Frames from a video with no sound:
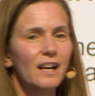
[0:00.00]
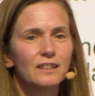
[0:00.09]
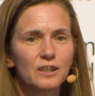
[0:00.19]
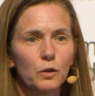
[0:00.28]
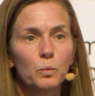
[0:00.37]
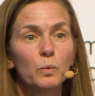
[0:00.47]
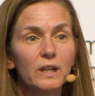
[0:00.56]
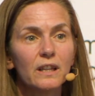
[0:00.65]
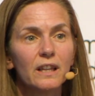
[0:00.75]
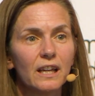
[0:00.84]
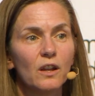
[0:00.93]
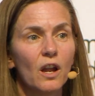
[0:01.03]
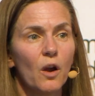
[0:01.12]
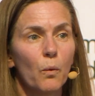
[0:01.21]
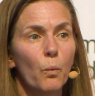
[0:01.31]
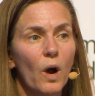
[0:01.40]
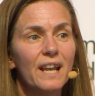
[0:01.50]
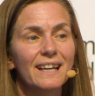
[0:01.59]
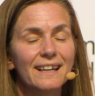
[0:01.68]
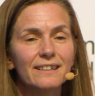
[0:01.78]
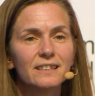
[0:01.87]
So, really,
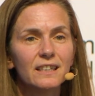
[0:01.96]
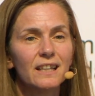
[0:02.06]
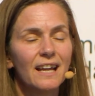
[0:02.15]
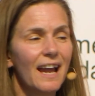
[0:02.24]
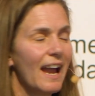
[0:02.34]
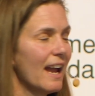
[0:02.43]
what is it?